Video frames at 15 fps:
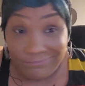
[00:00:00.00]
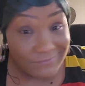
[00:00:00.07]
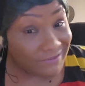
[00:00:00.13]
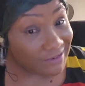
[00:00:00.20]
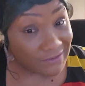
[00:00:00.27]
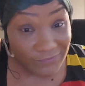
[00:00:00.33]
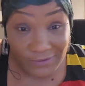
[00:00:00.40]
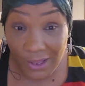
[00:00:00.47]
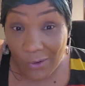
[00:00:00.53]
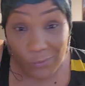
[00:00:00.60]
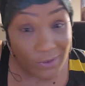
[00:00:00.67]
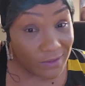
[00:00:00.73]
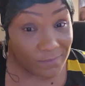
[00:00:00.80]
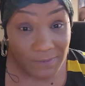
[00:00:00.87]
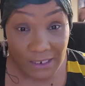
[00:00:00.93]
Just flow
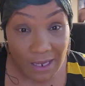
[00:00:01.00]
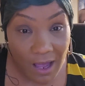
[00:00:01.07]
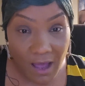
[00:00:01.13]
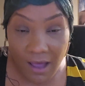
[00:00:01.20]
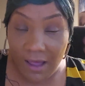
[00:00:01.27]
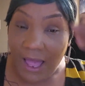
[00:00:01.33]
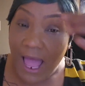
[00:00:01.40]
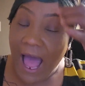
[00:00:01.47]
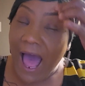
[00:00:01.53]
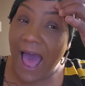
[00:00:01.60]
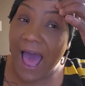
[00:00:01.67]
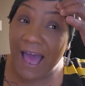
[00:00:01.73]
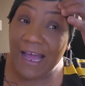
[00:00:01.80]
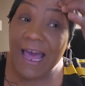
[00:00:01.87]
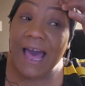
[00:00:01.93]
with me, y'all.
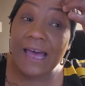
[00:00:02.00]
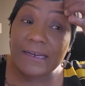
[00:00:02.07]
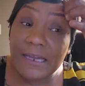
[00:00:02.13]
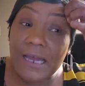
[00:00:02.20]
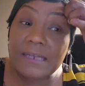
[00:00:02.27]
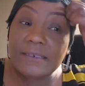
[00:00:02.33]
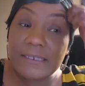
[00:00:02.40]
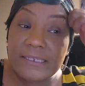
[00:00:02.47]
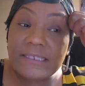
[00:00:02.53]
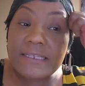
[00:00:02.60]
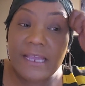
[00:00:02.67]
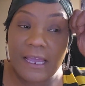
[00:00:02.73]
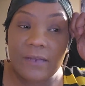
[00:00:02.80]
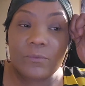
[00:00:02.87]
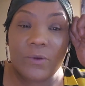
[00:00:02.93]
I kind of
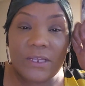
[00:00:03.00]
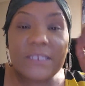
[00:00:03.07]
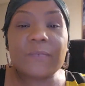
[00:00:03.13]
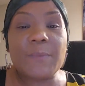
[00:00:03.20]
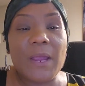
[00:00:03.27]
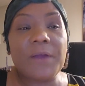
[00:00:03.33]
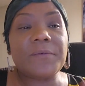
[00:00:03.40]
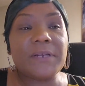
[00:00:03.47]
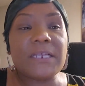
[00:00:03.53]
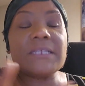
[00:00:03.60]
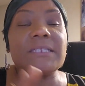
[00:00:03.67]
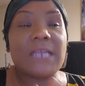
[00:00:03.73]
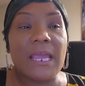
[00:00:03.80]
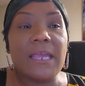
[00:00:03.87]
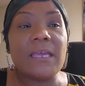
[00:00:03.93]
understand what Spirit is
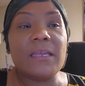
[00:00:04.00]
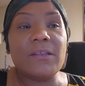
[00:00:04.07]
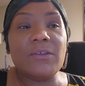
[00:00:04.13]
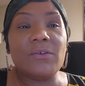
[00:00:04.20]
saying.